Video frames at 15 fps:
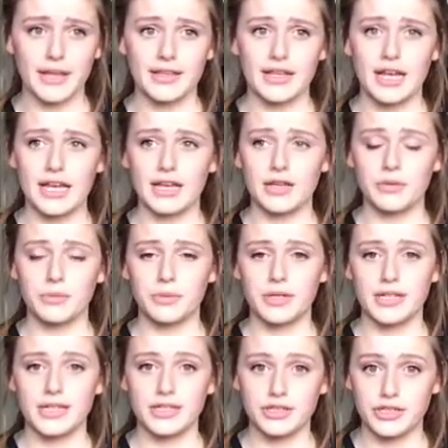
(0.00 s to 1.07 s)
and they were
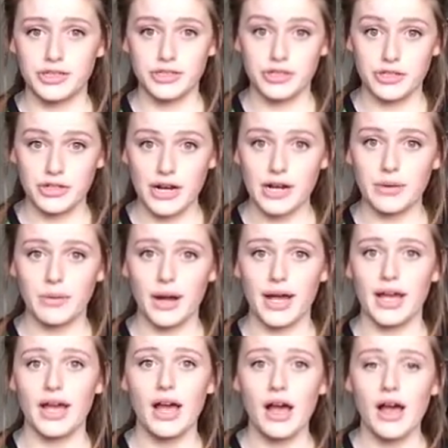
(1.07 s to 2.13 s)
introduced straight
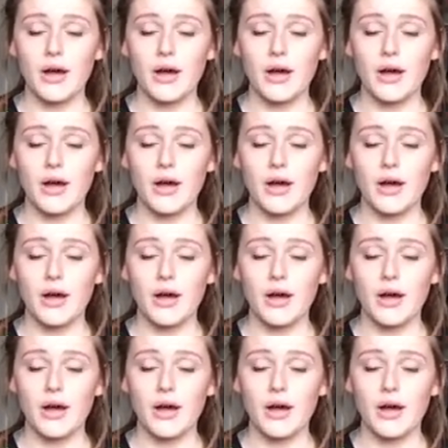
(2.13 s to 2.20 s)
away,